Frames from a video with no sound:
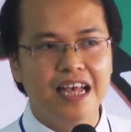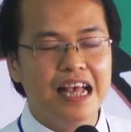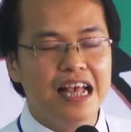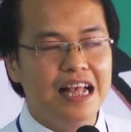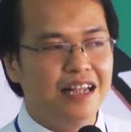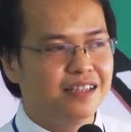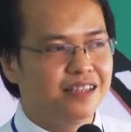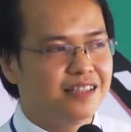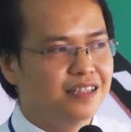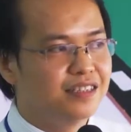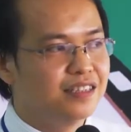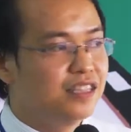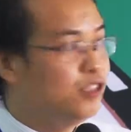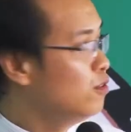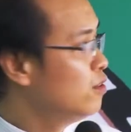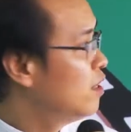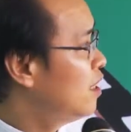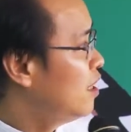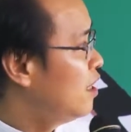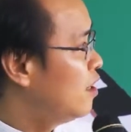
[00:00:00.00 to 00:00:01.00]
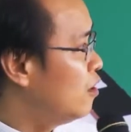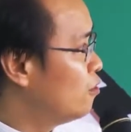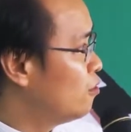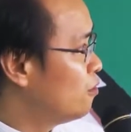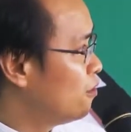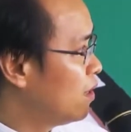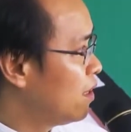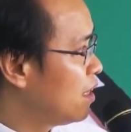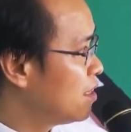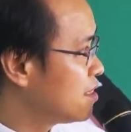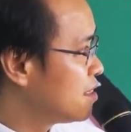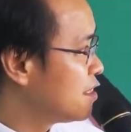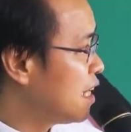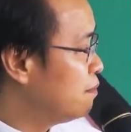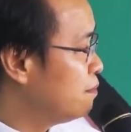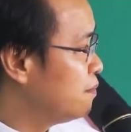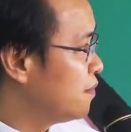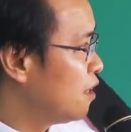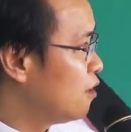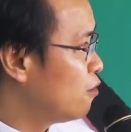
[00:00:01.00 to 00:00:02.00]
And I
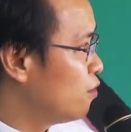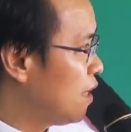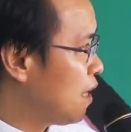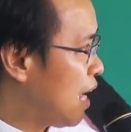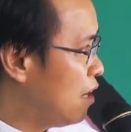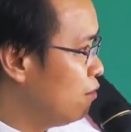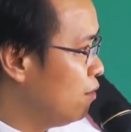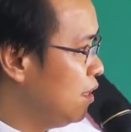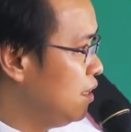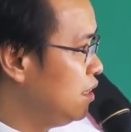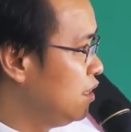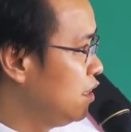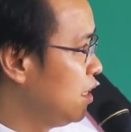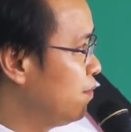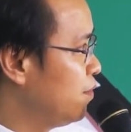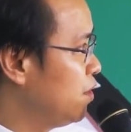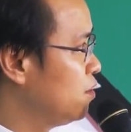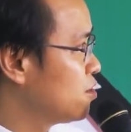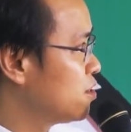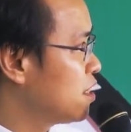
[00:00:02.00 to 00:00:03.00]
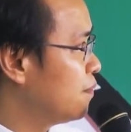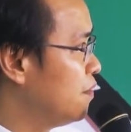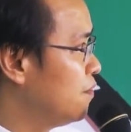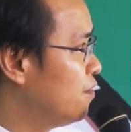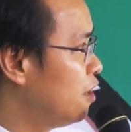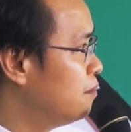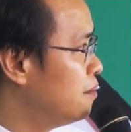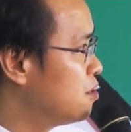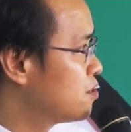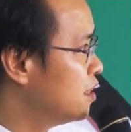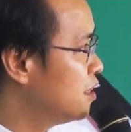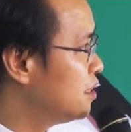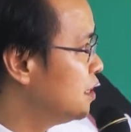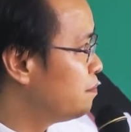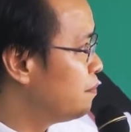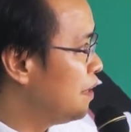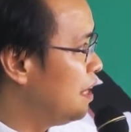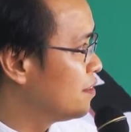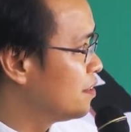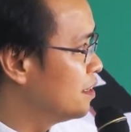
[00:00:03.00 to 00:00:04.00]
will give you some information
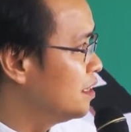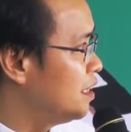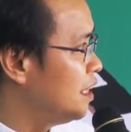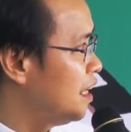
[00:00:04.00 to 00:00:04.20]
about the